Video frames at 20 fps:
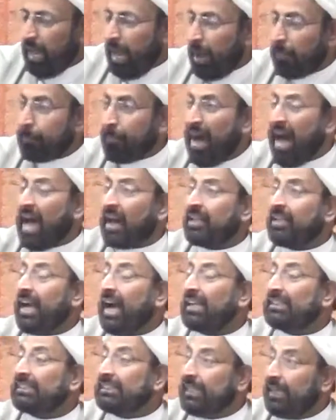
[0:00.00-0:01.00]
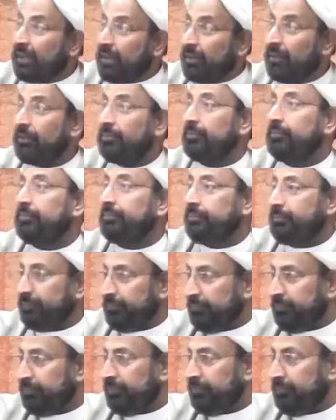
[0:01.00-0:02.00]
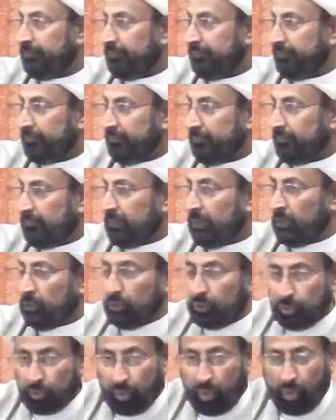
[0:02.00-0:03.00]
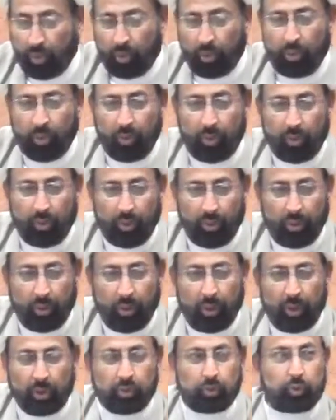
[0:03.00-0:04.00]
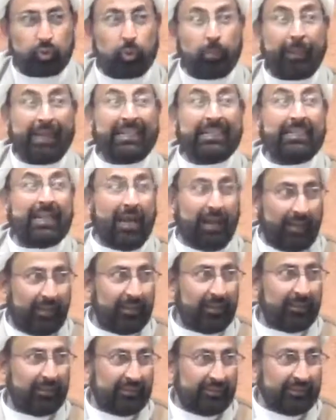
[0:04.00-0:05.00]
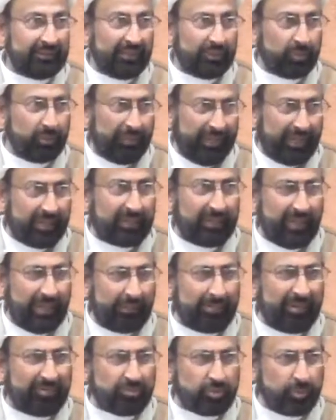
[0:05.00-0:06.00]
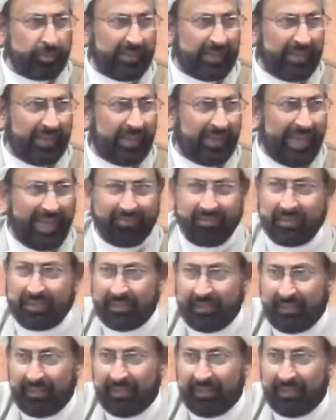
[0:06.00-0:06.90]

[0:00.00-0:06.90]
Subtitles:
Yasir. You know Sumayya. Did you hear the name of Sumayya ever?